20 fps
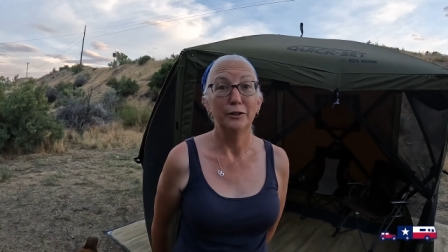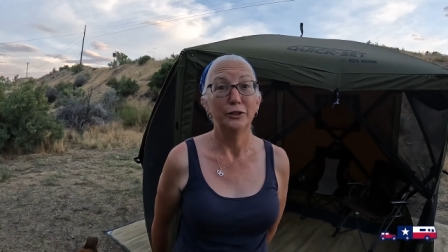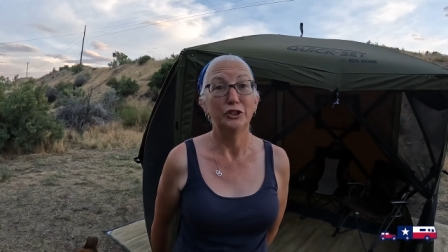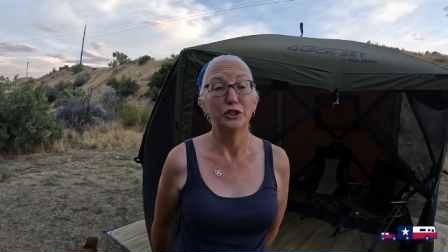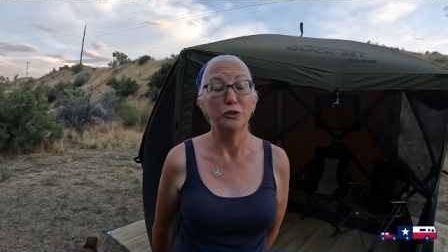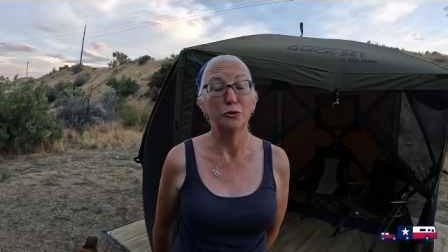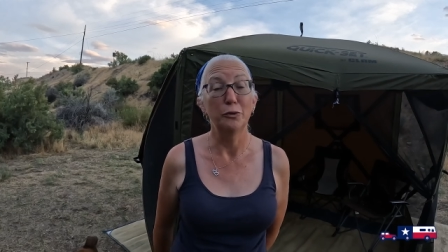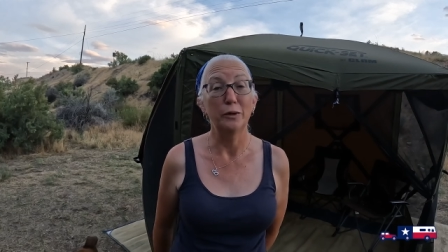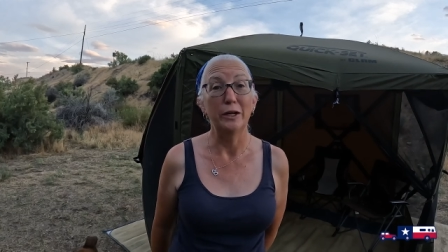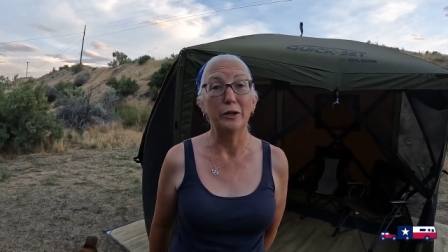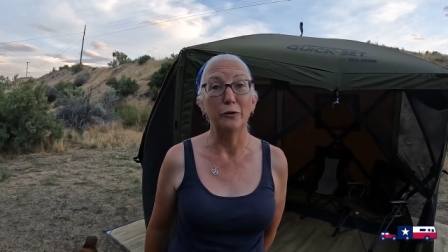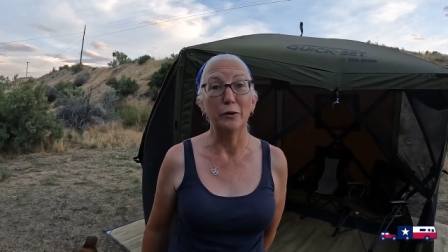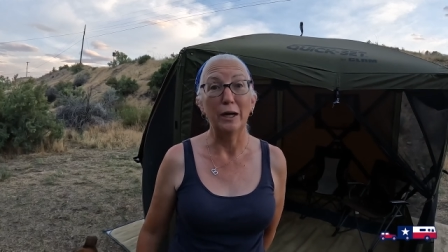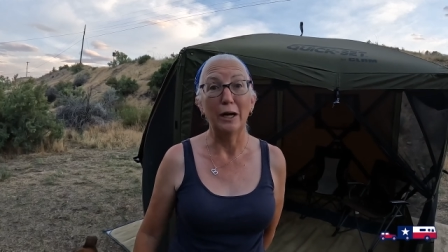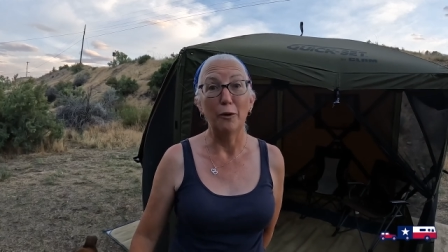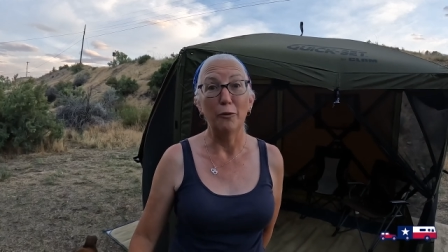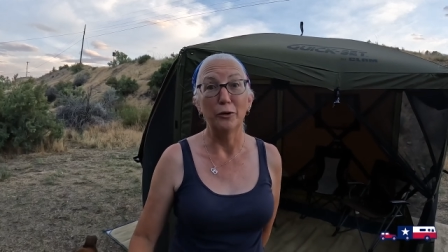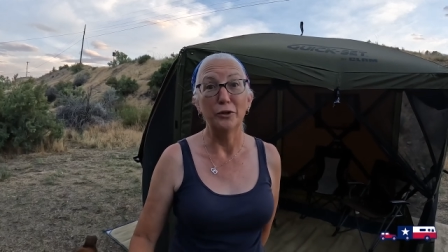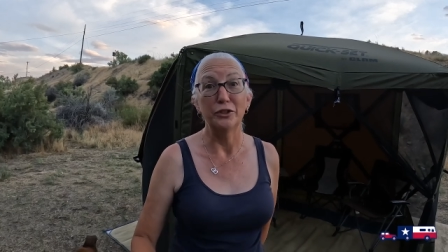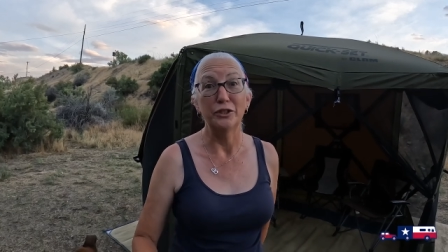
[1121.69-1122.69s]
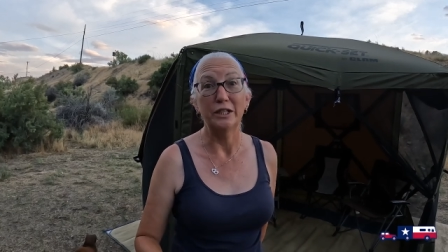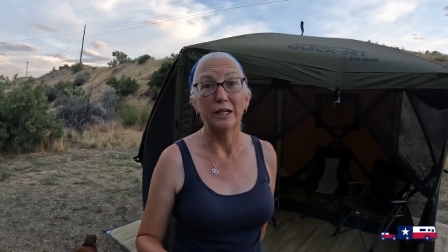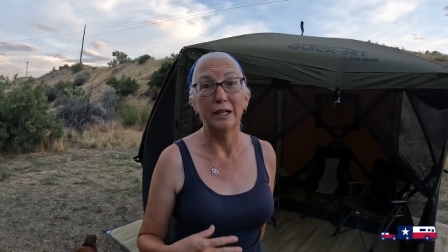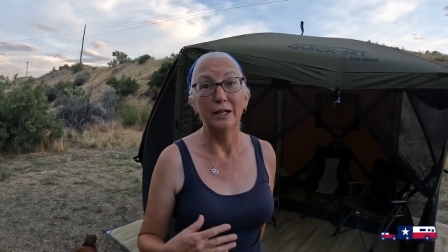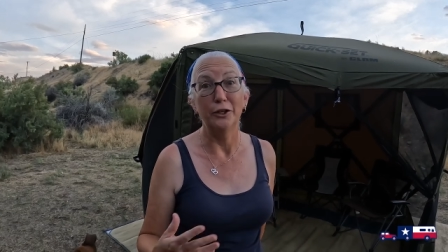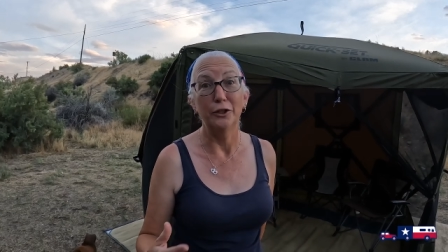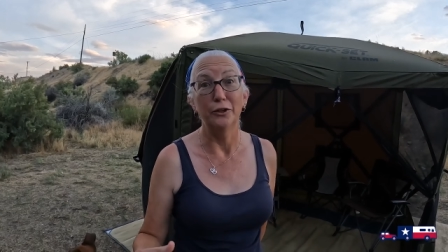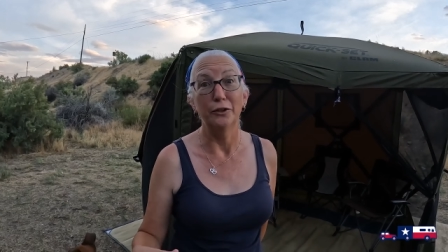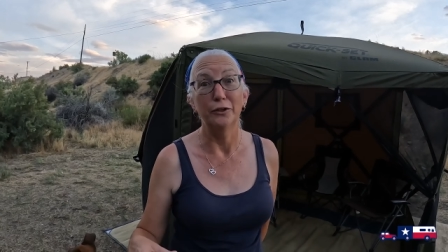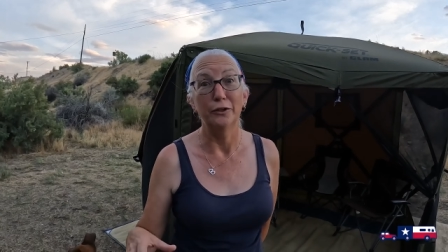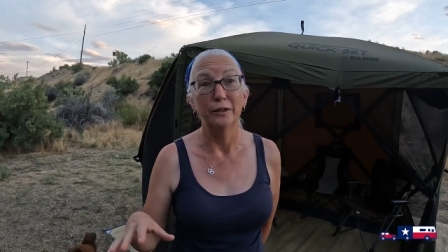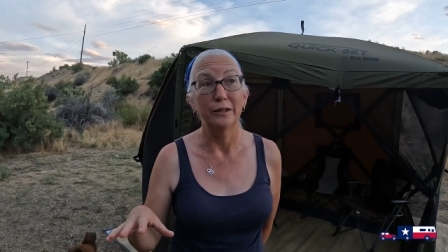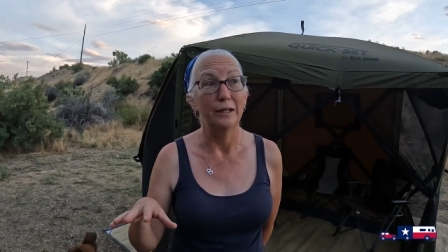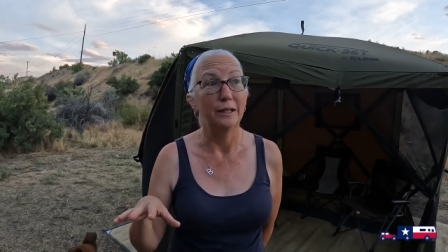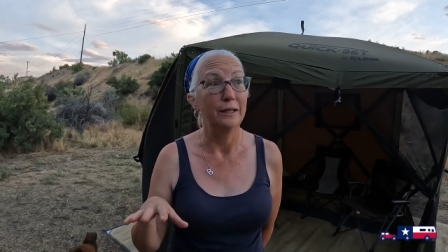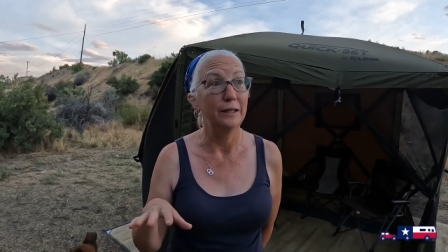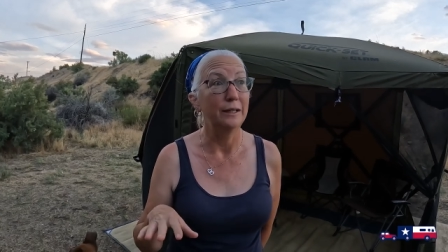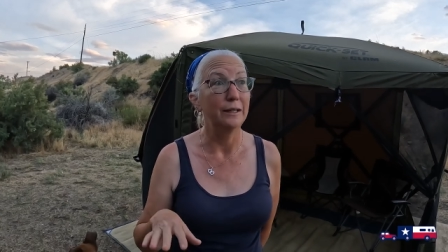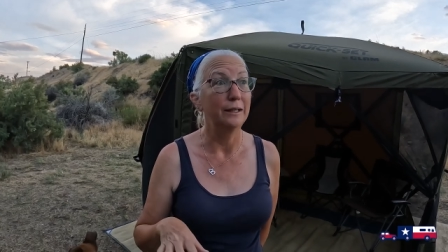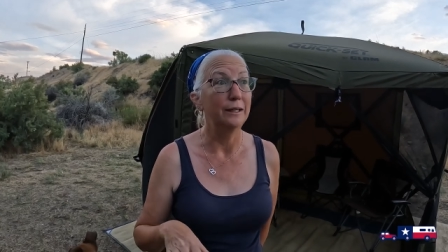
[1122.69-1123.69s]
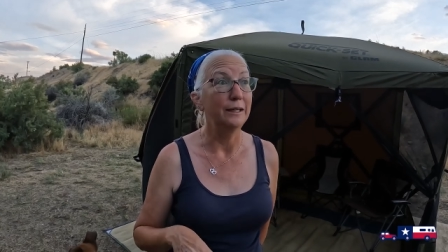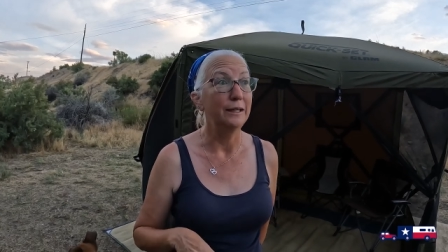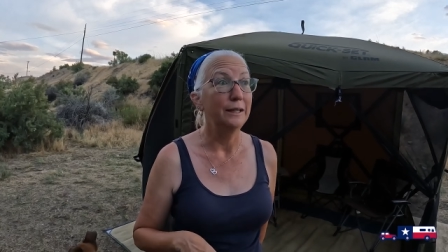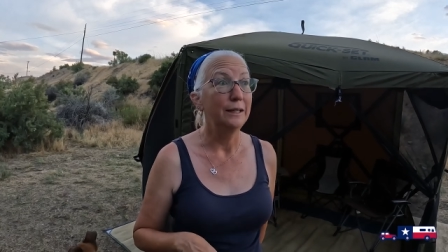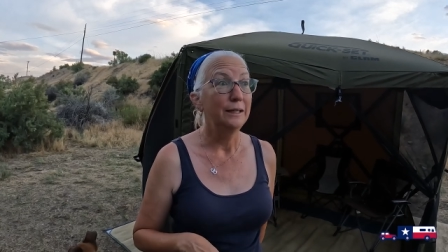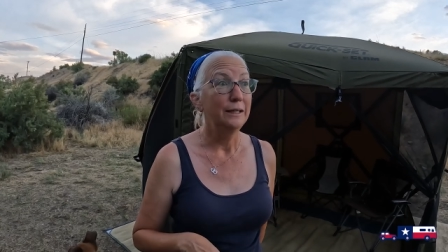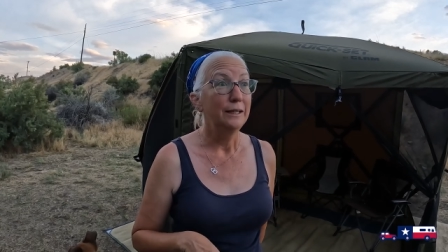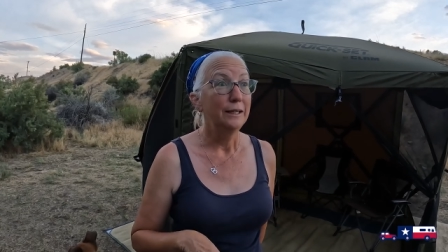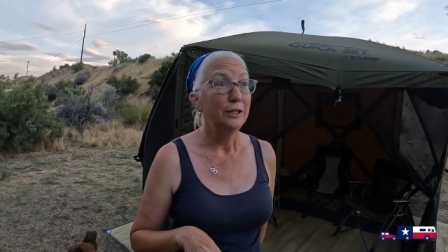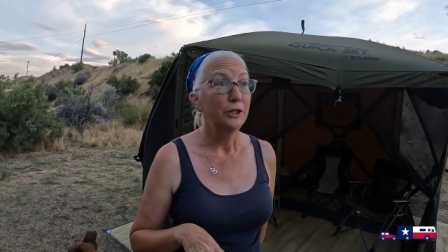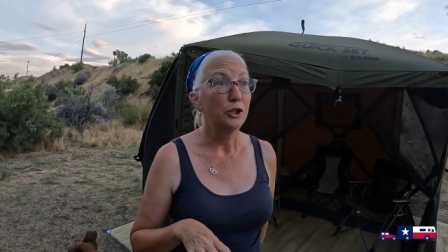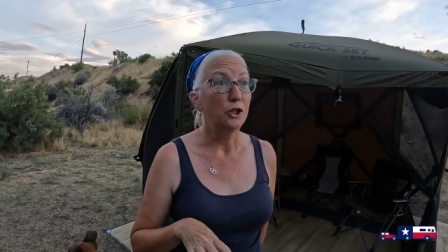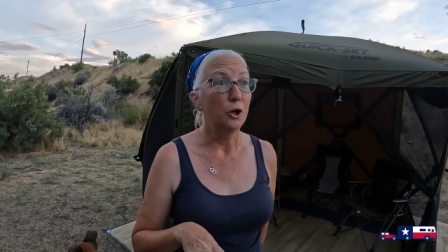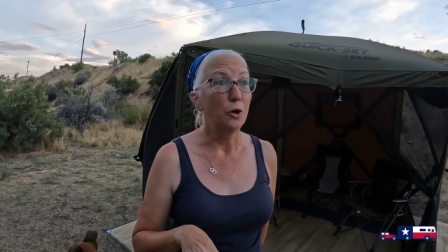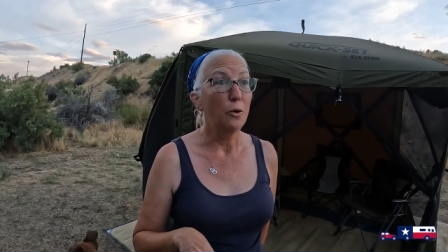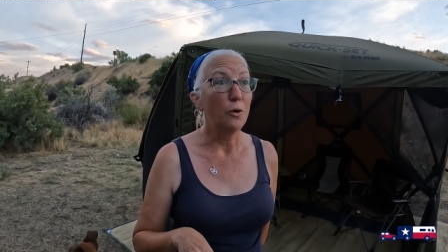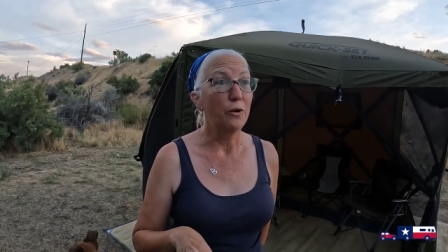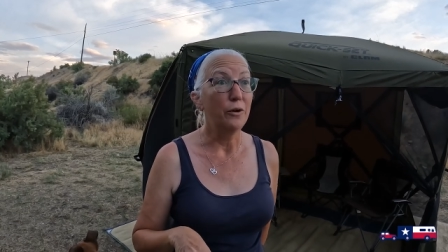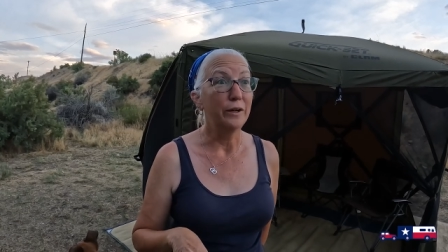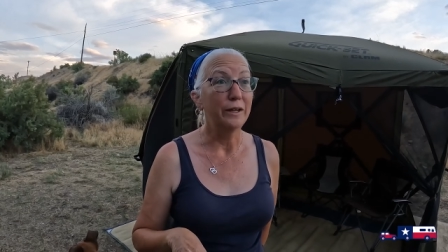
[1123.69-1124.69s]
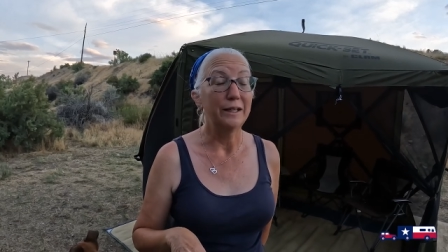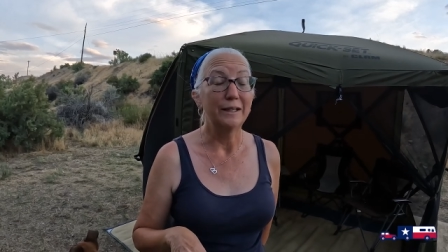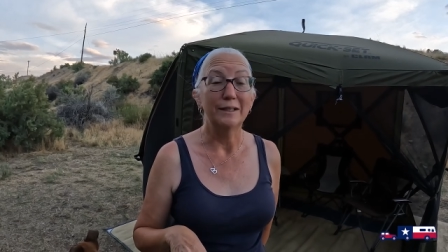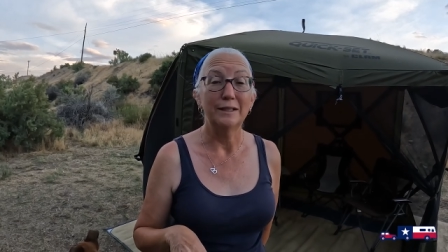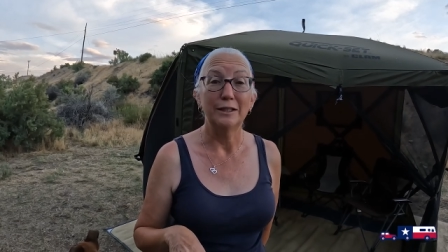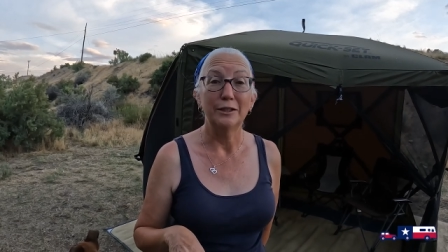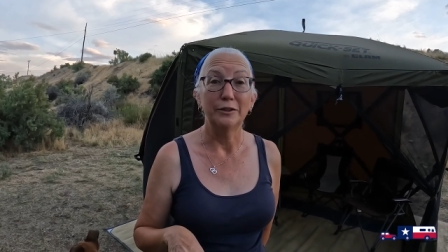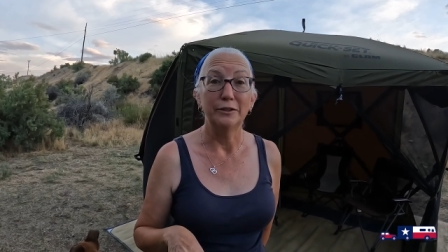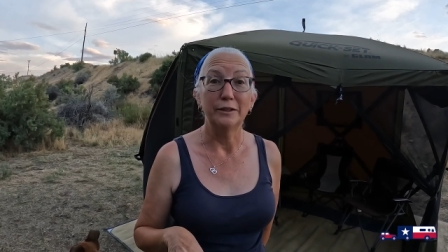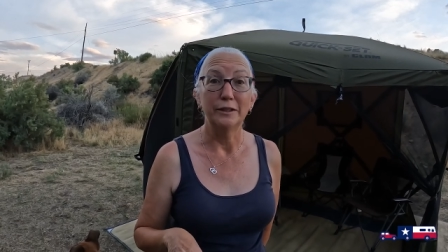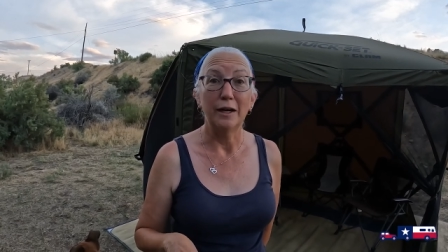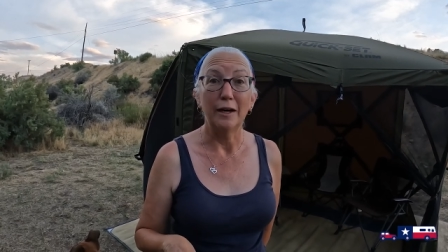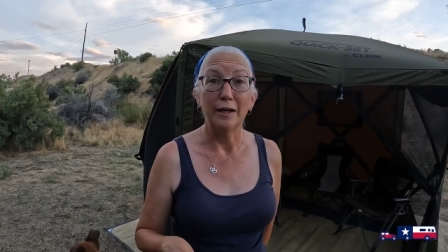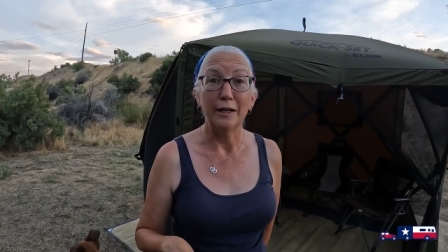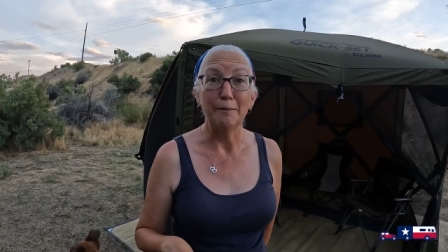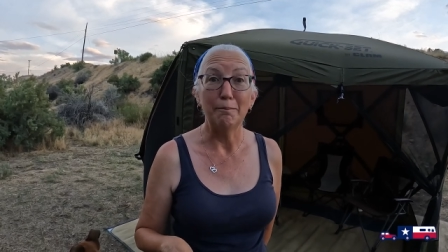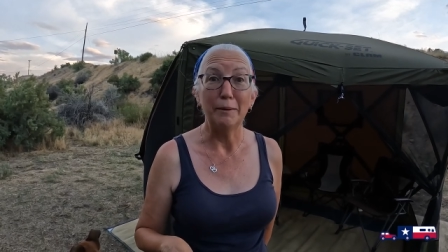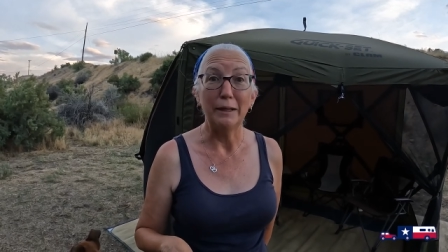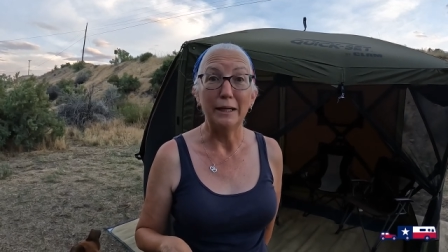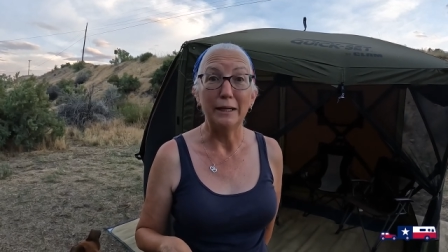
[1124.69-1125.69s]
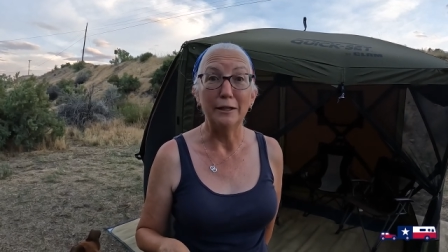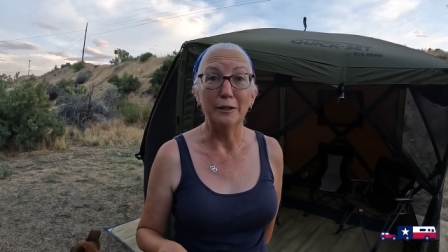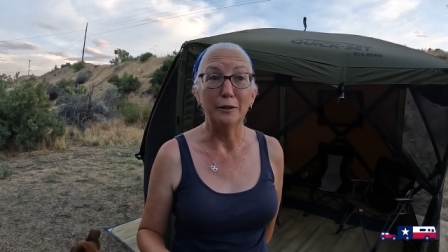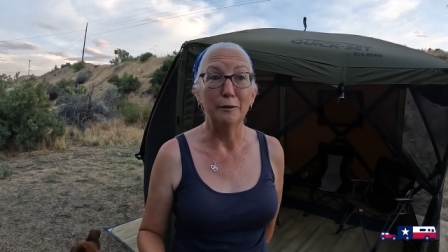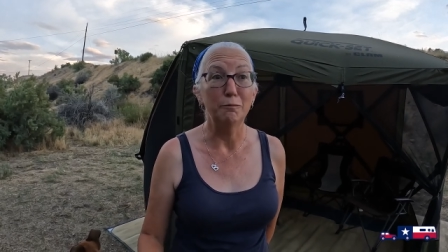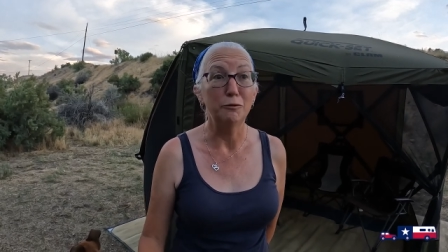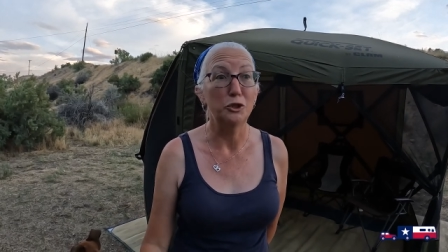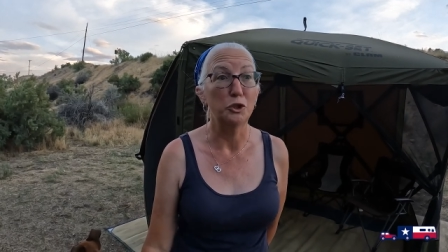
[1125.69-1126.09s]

Generator hours here uh, go on until 9 p.m.